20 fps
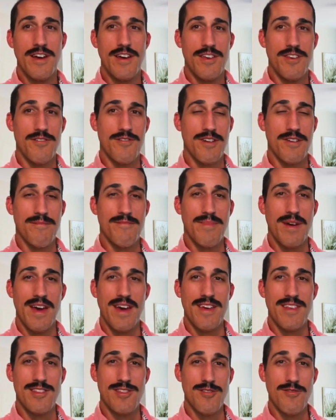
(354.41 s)
you can
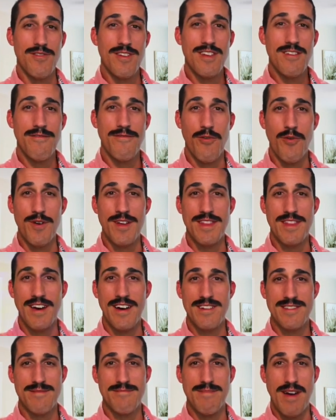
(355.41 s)
pay 30 to 40,000